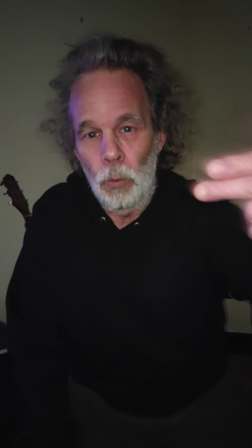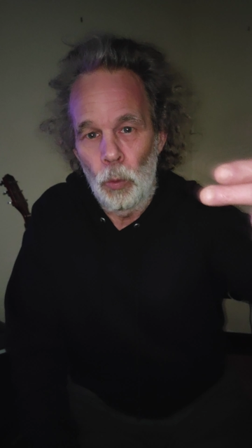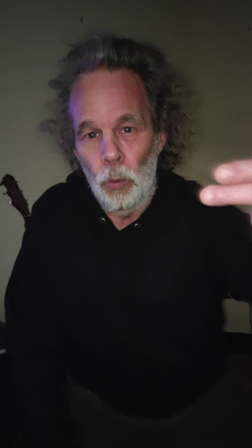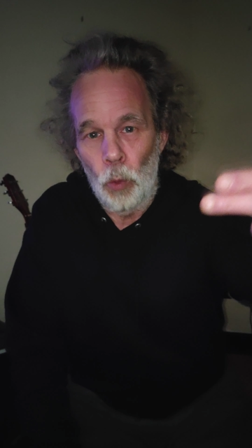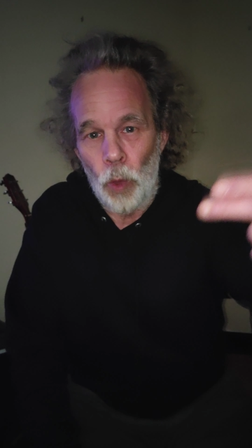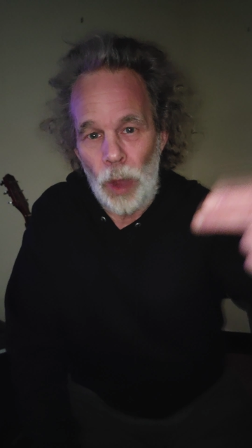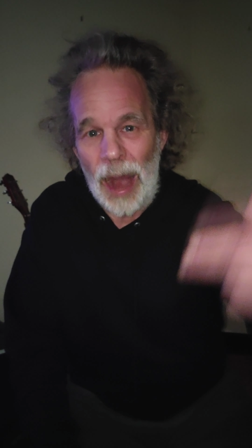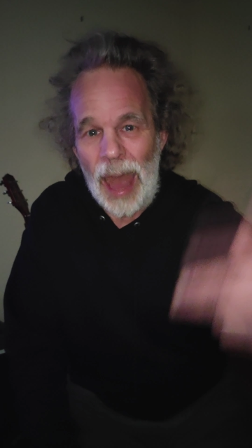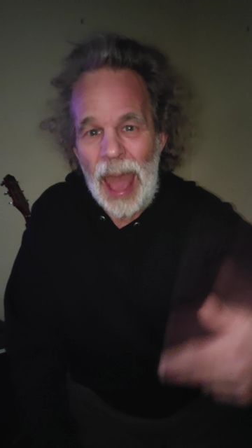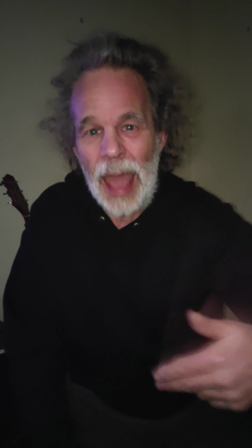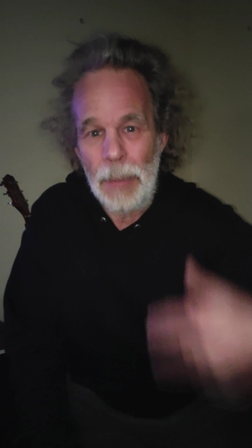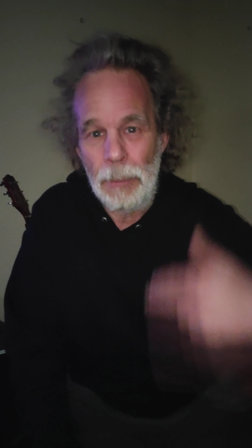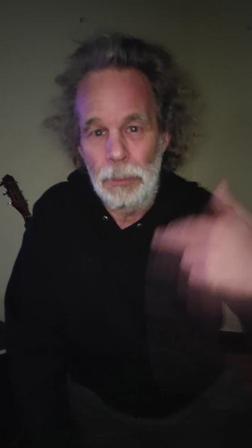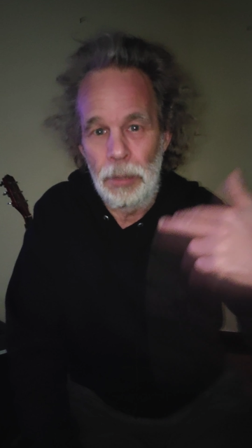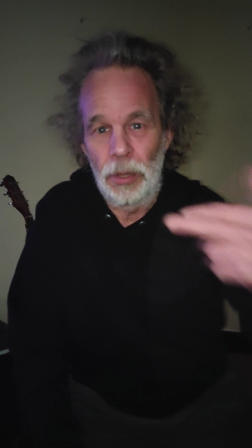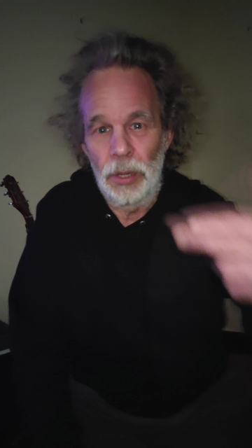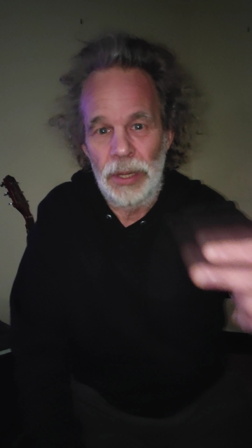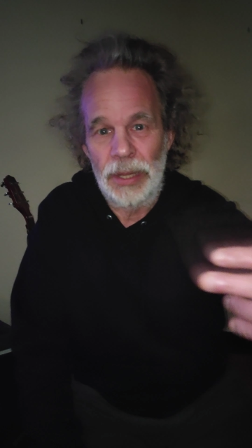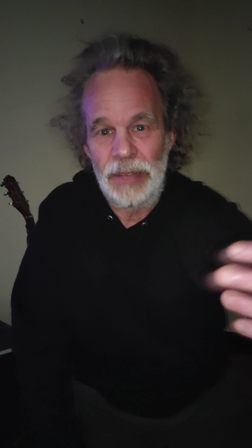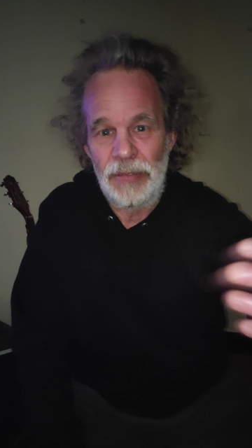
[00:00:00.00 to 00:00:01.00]
What I
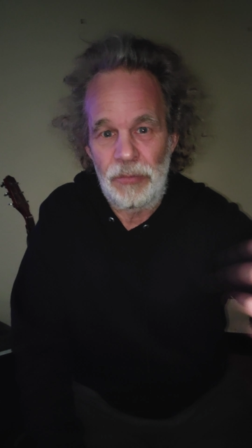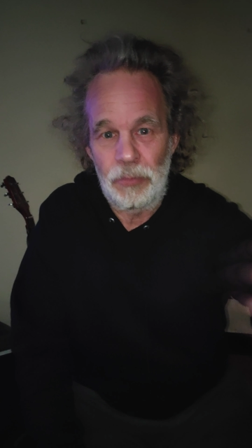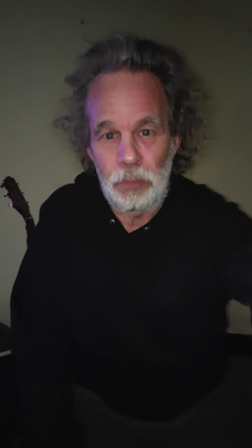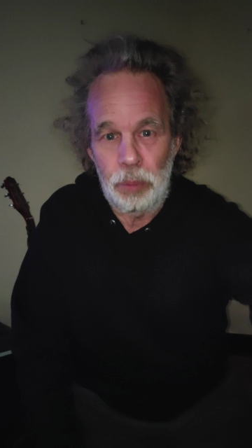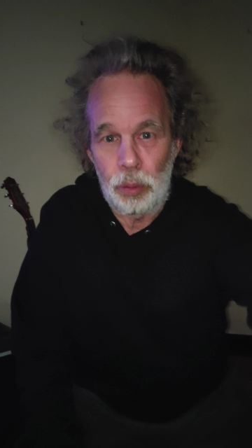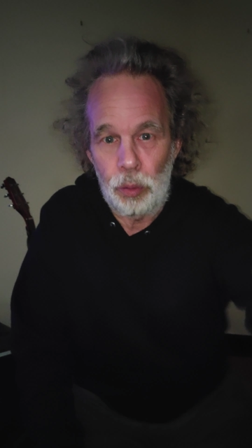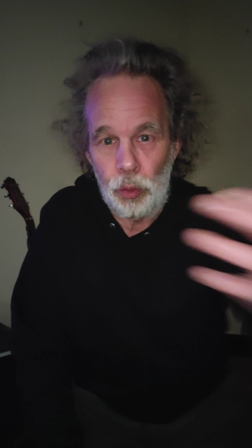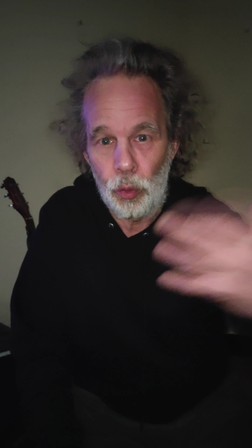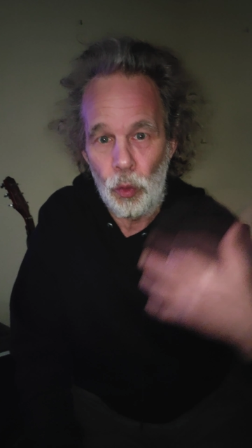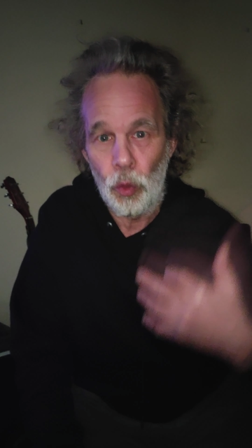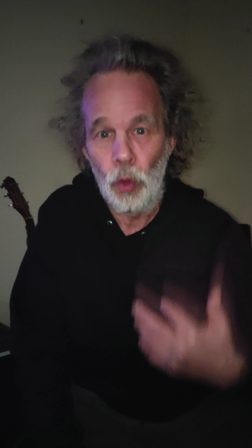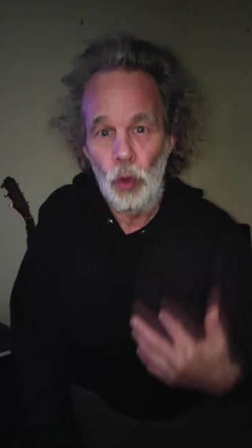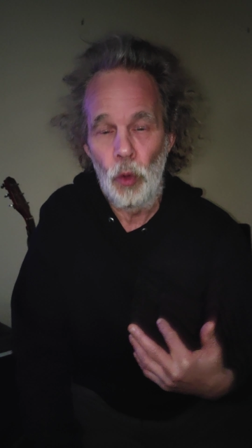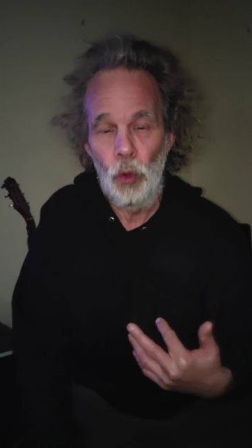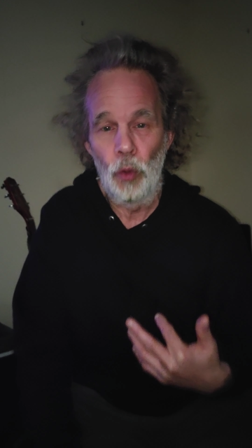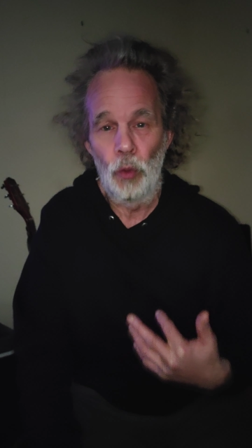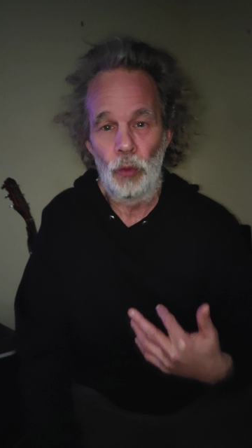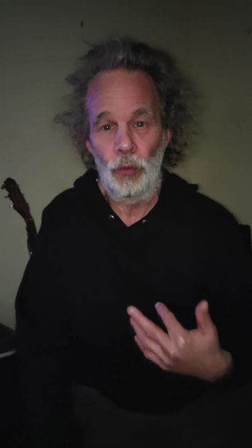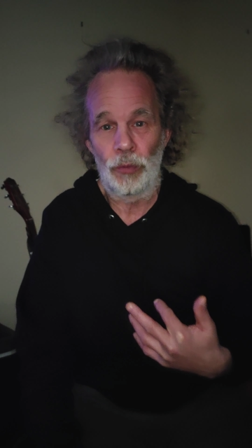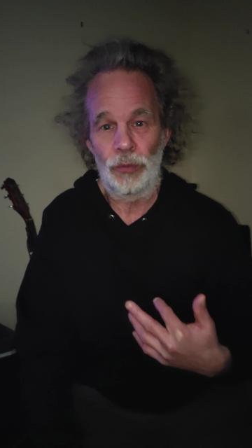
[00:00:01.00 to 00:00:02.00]
believe
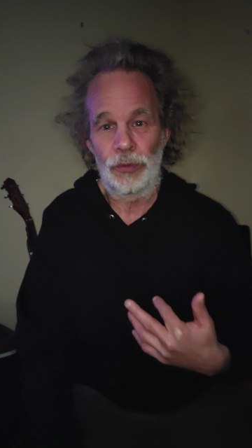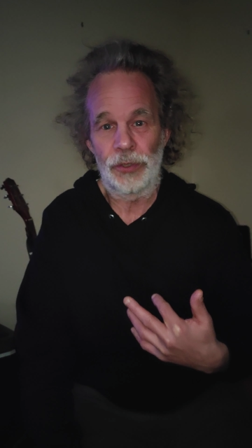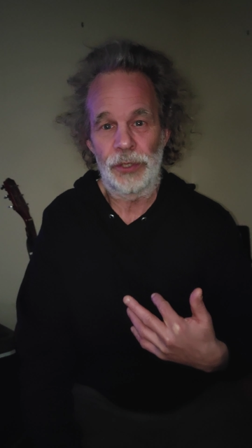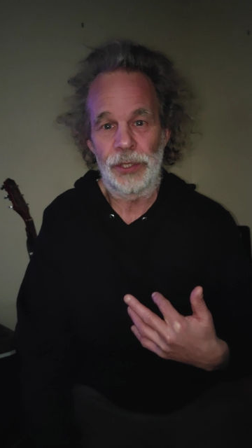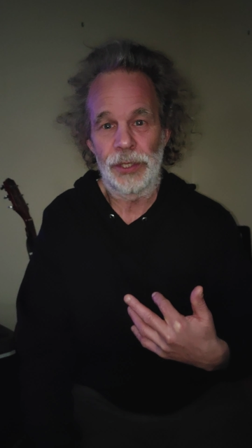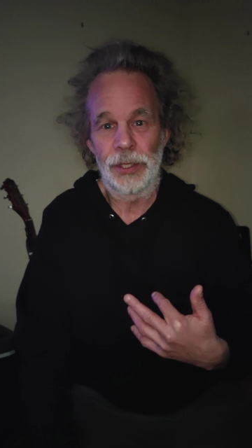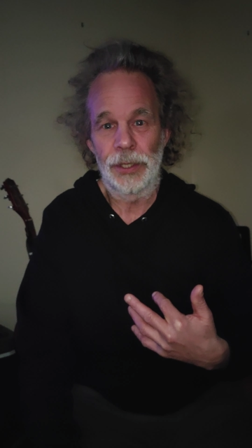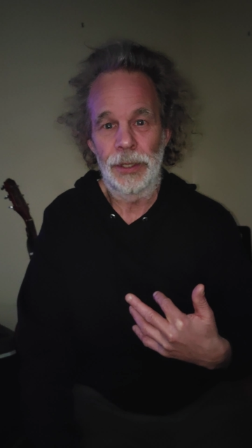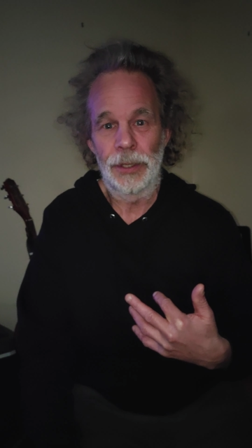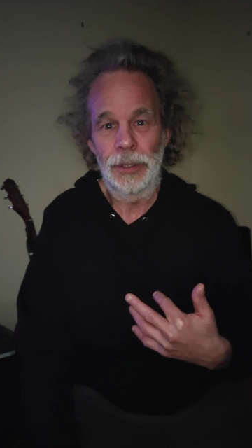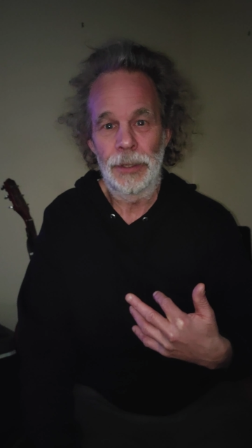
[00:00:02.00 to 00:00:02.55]
proves